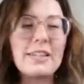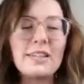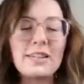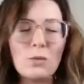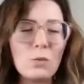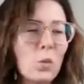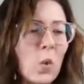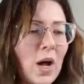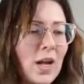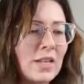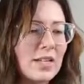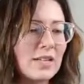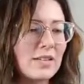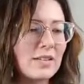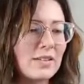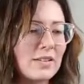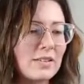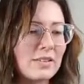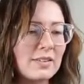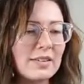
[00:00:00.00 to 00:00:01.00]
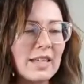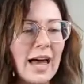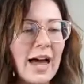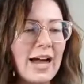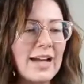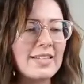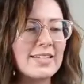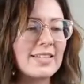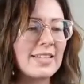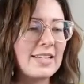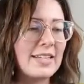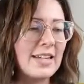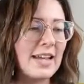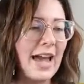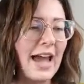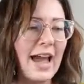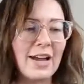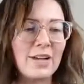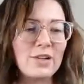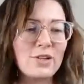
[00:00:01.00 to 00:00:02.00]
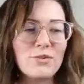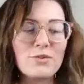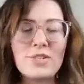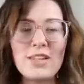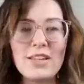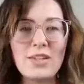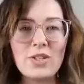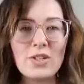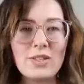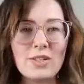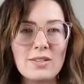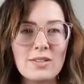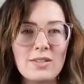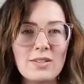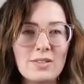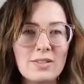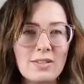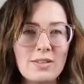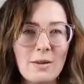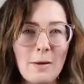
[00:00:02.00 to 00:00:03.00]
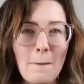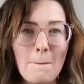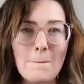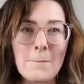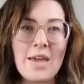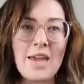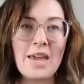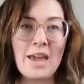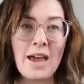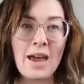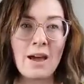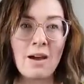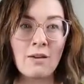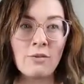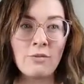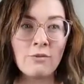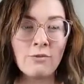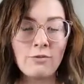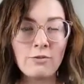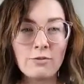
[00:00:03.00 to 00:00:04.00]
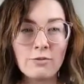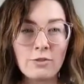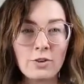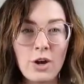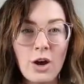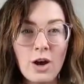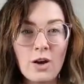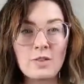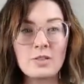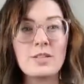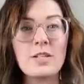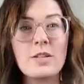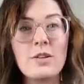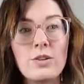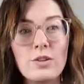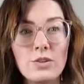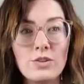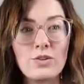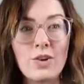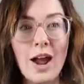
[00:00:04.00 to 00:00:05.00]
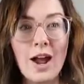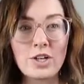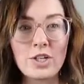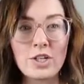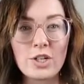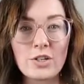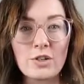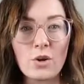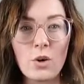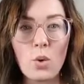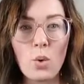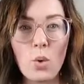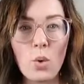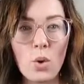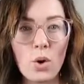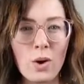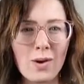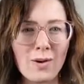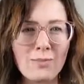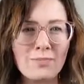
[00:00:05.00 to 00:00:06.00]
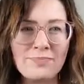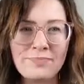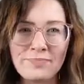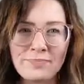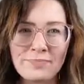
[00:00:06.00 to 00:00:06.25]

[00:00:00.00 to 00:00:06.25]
what lies and accusations may have caused a distraction, or